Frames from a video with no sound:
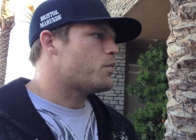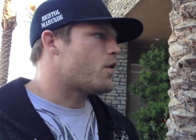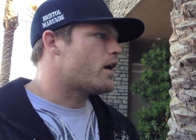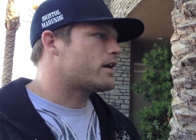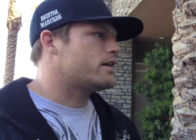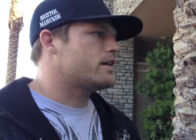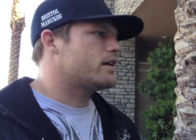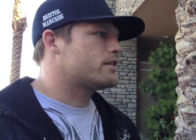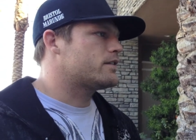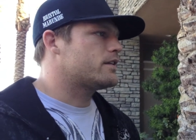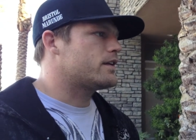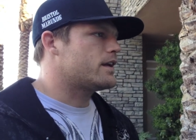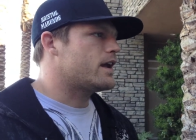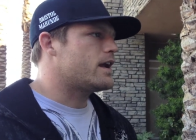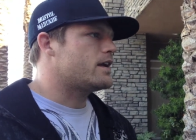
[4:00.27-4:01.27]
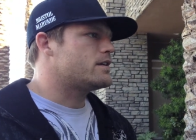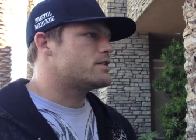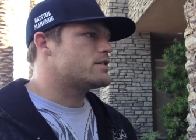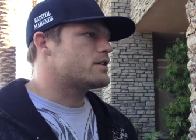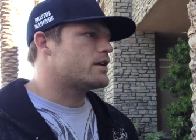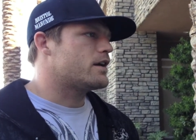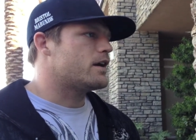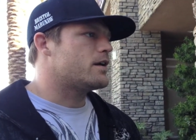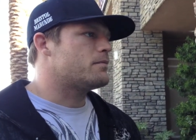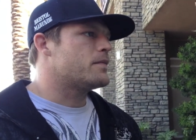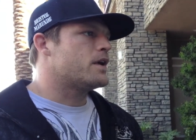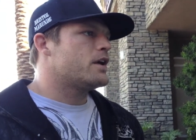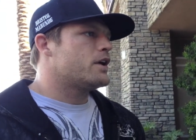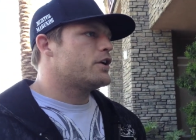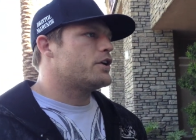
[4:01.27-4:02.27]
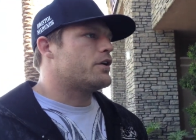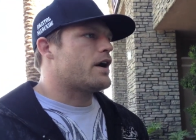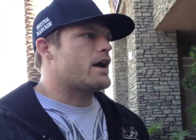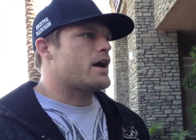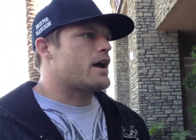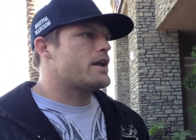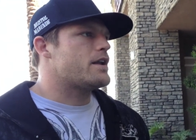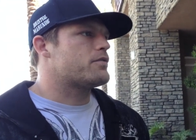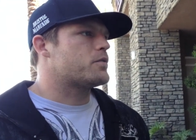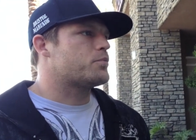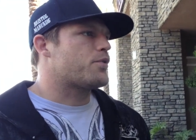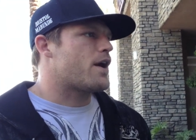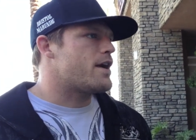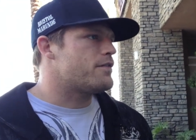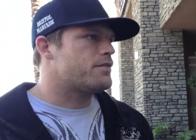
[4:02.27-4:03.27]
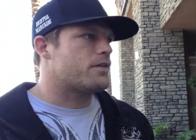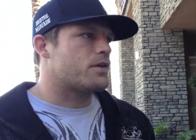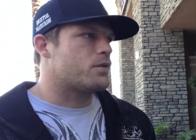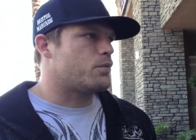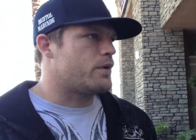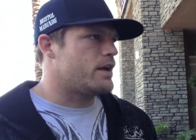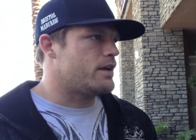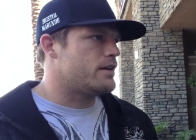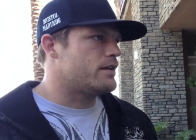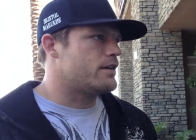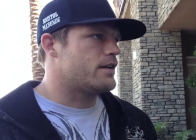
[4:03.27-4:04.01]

walking out to the cage. I never pray for a win.